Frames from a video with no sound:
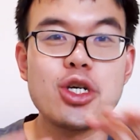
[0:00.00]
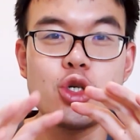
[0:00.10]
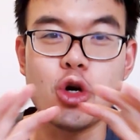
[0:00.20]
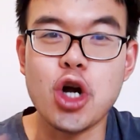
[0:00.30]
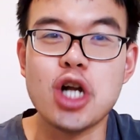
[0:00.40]

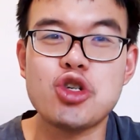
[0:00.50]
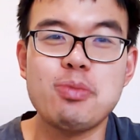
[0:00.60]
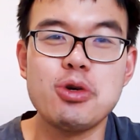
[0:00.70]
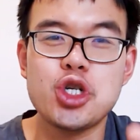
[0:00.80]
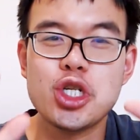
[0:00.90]
your
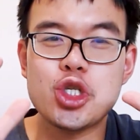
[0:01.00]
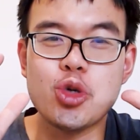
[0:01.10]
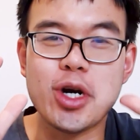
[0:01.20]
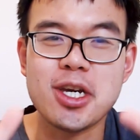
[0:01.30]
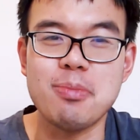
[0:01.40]
contributions
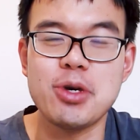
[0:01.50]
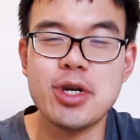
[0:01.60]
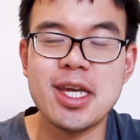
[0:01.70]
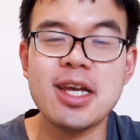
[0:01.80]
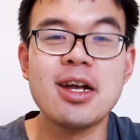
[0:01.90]
to a
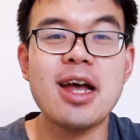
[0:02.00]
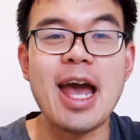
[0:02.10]
community